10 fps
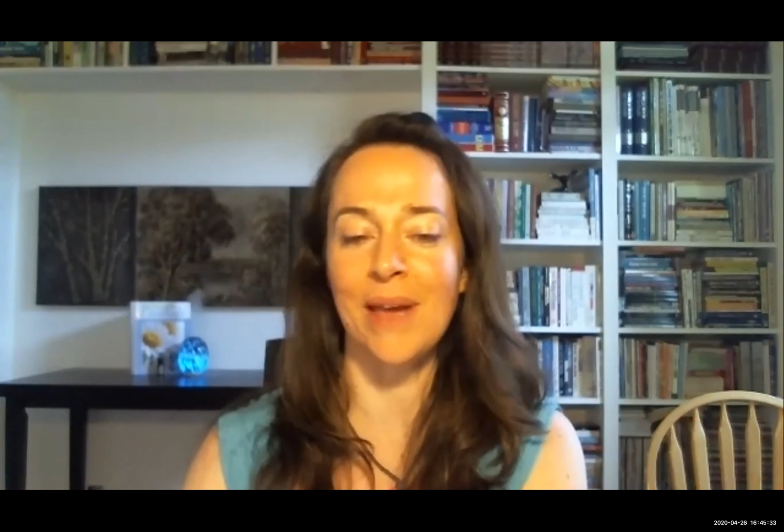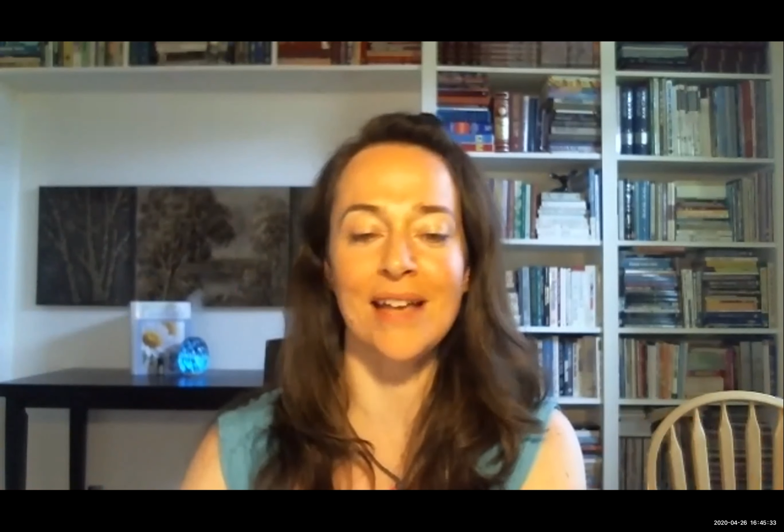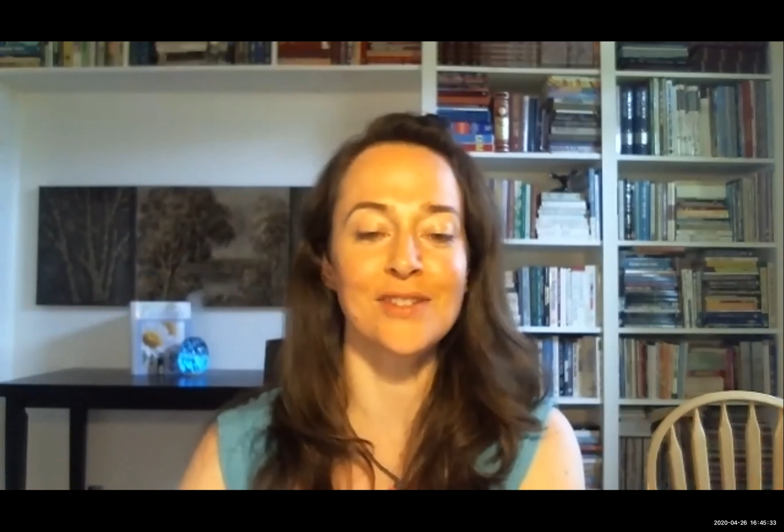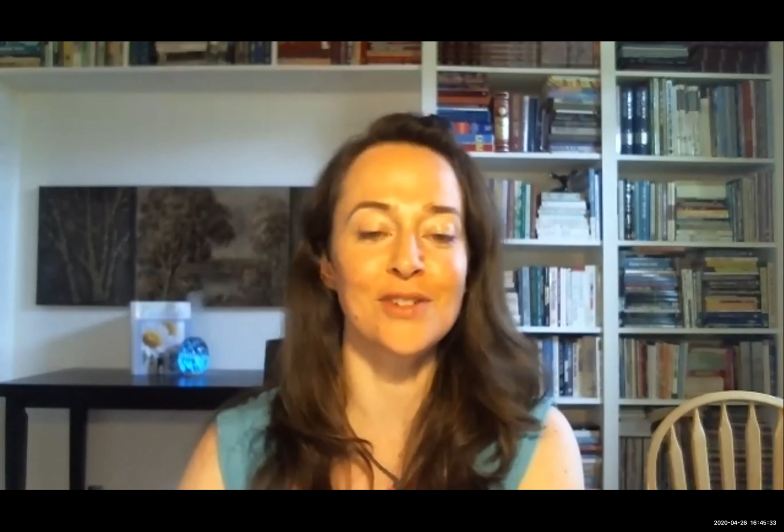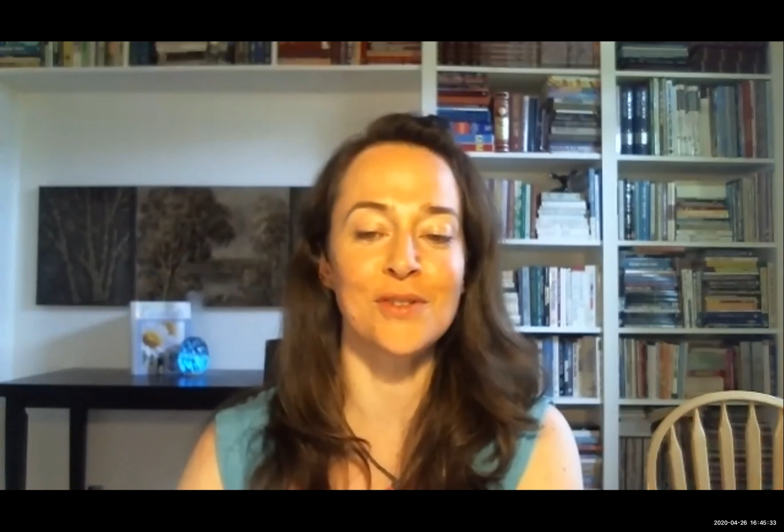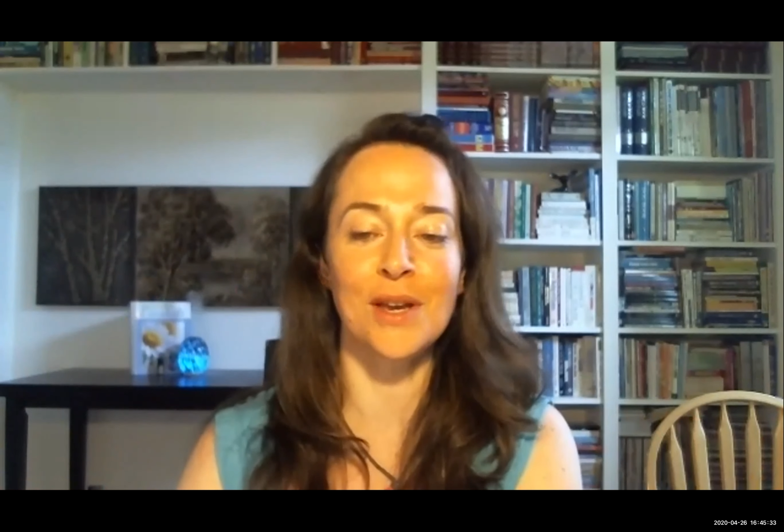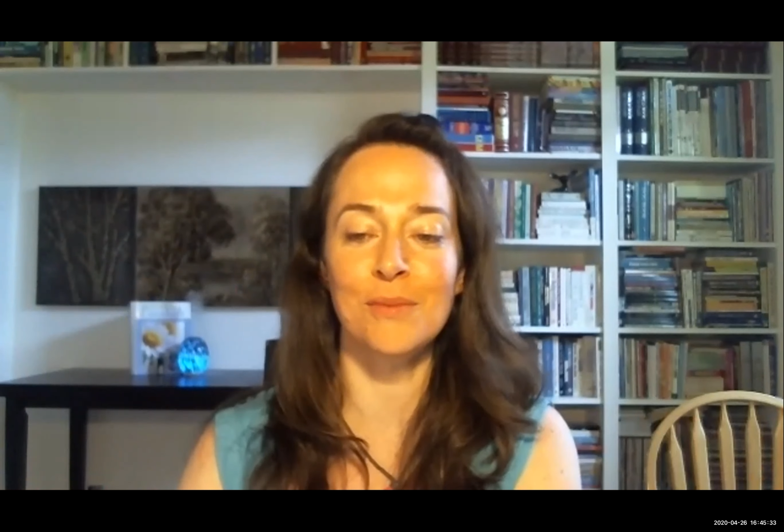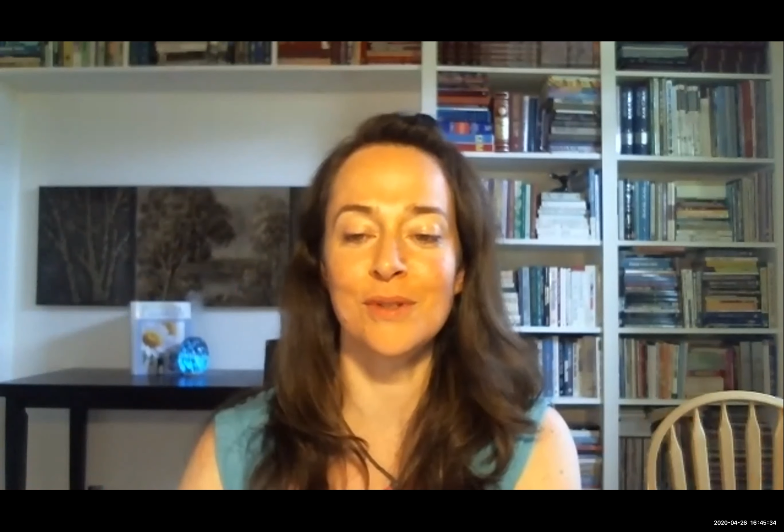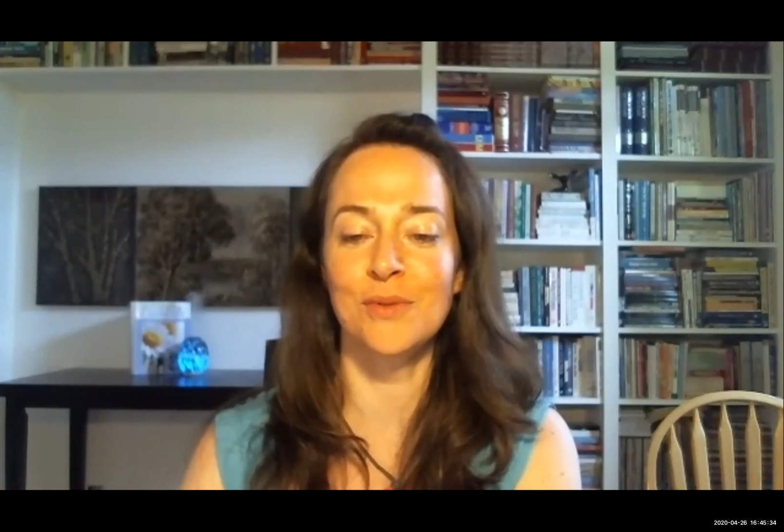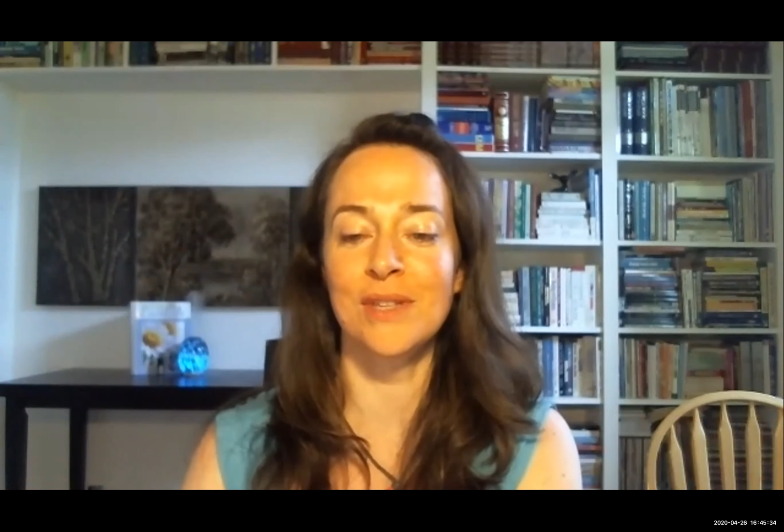pastor that
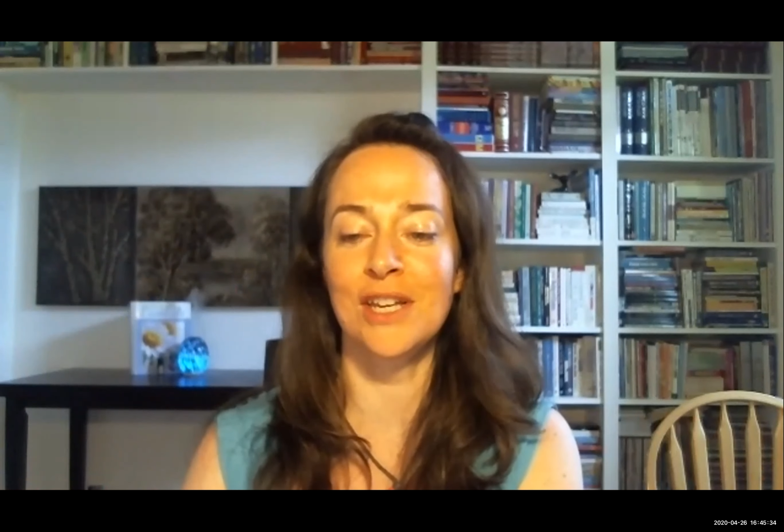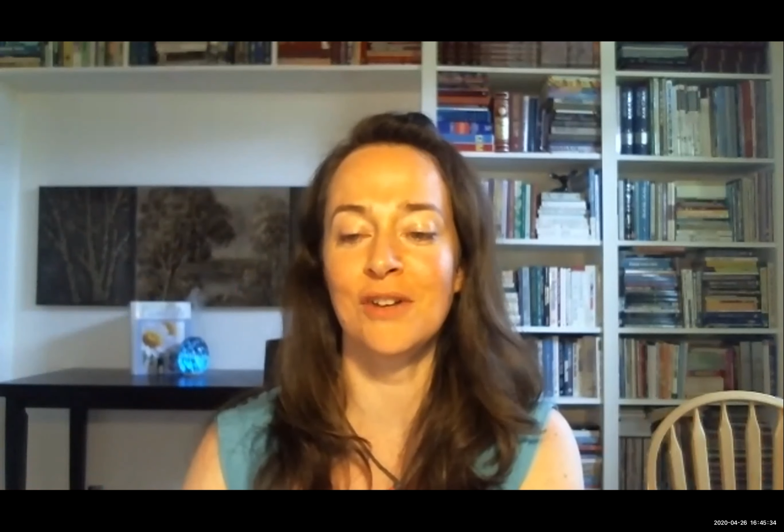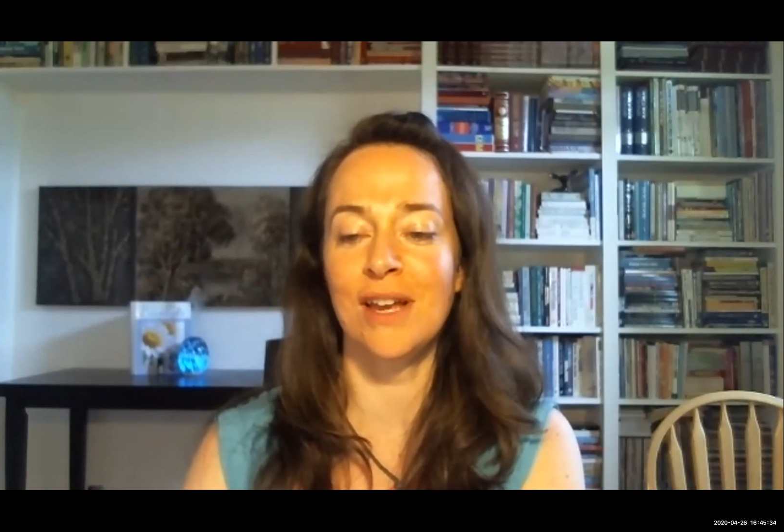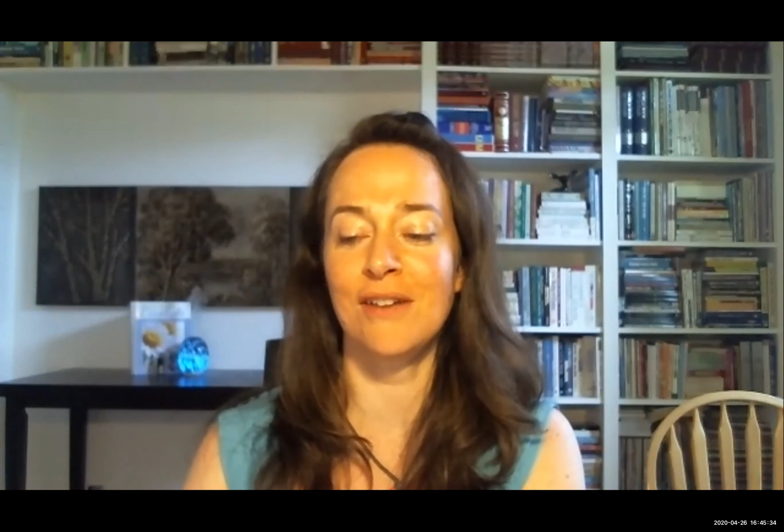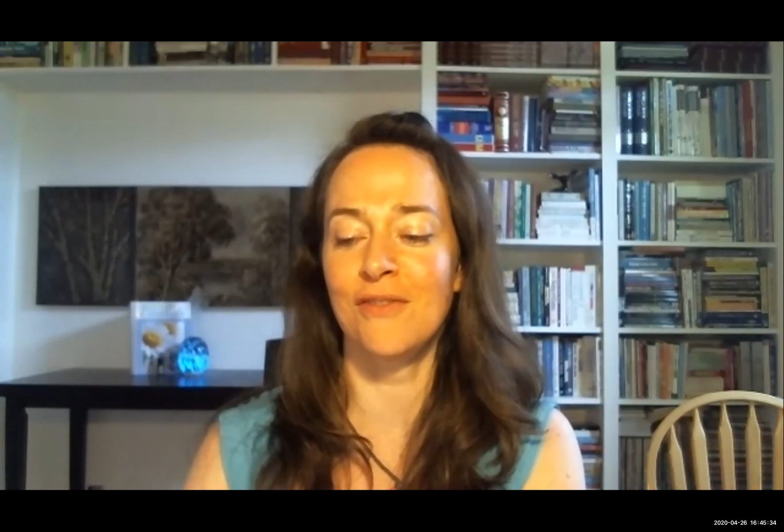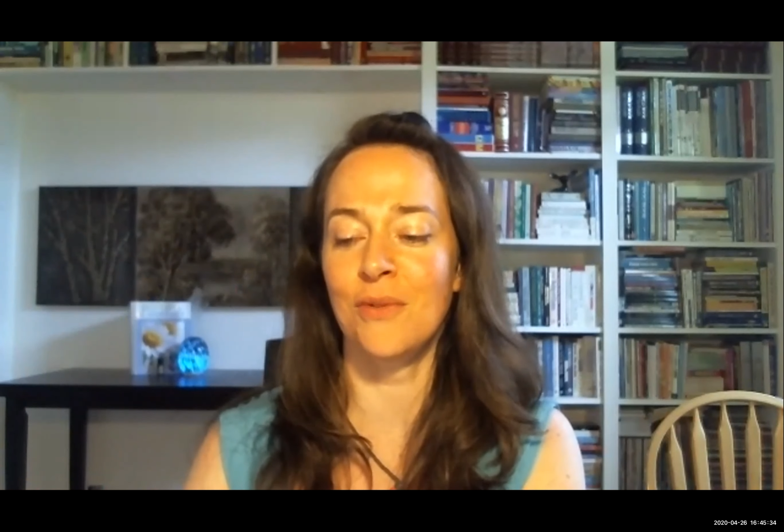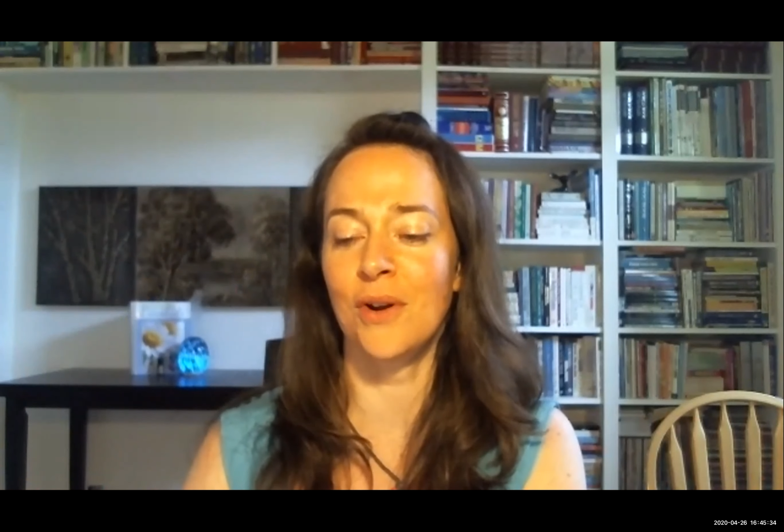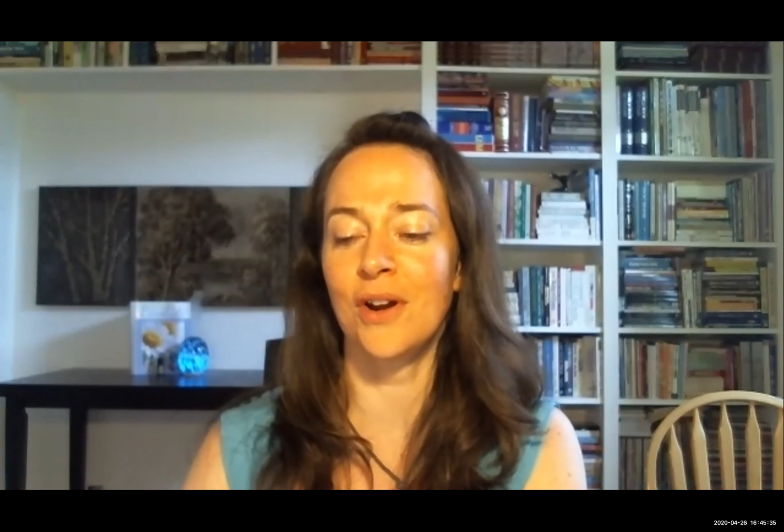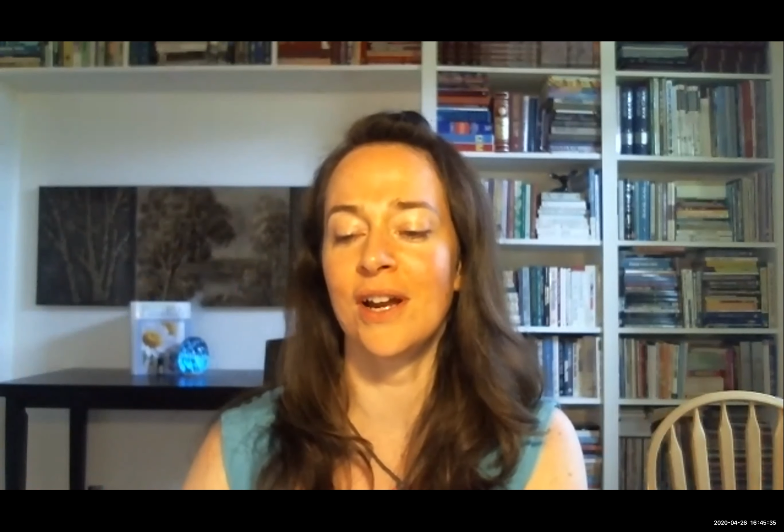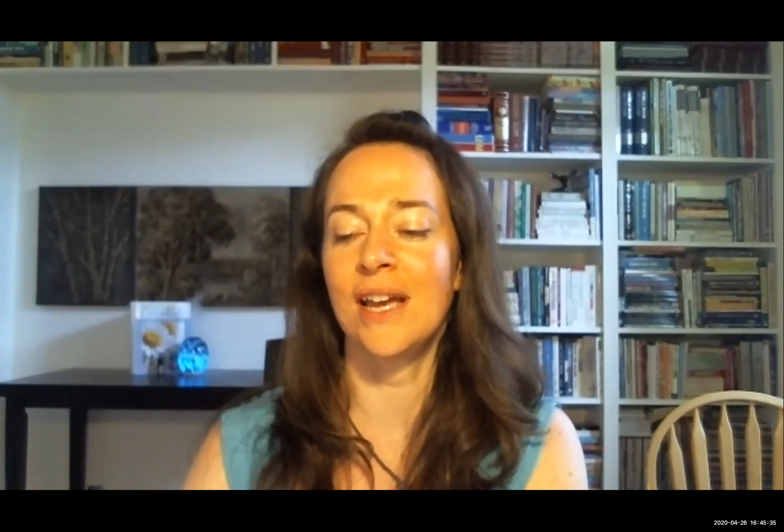was really great
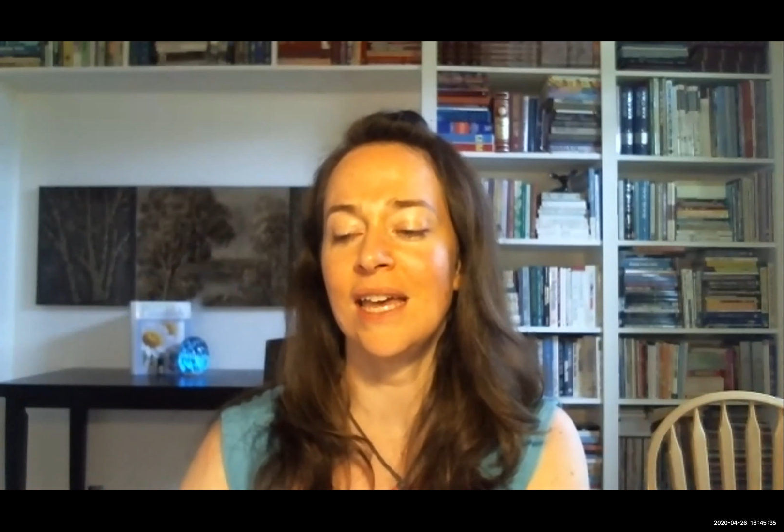for